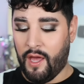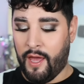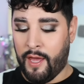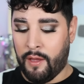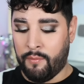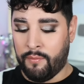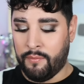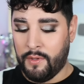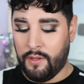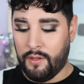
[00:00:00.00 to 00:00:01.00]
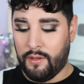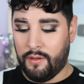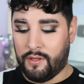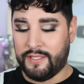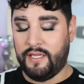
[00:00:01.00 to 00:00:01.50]

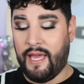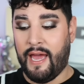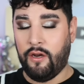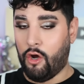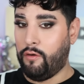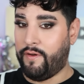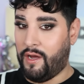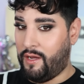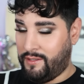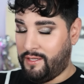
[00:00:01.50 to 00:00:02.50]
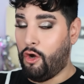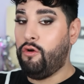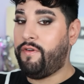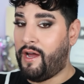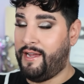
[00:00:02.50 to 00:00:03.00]
Because you can
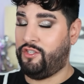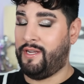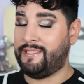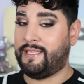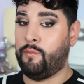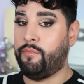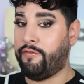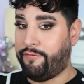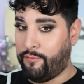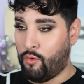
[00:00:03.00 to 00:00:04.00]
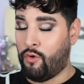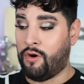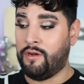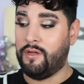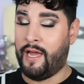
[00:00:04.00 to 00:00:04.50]
over-hydrate skin
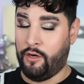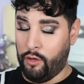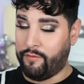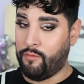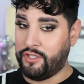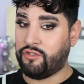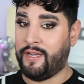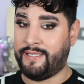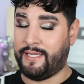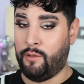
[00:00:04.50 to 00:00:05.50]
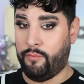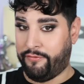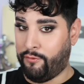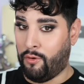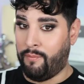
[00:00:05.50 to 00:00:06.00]
before, and over-moisturize skin
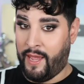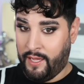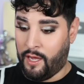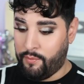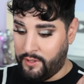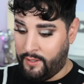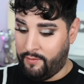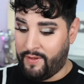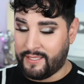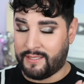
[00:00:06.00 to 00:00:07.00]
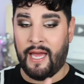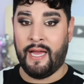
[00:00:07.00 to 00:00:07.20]
before makeup. That's